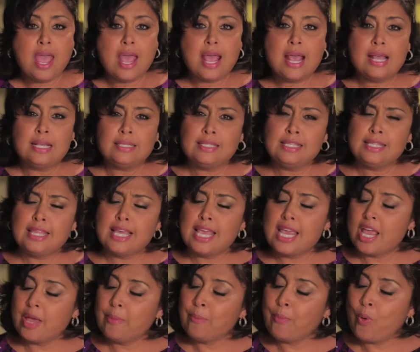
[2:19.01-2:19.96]
is
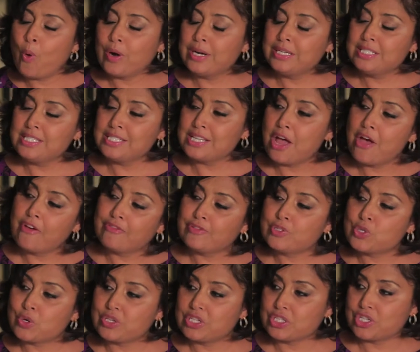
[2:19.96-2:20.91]
the importance of
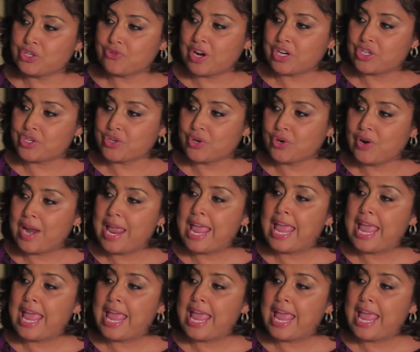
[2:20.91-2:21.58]
social structure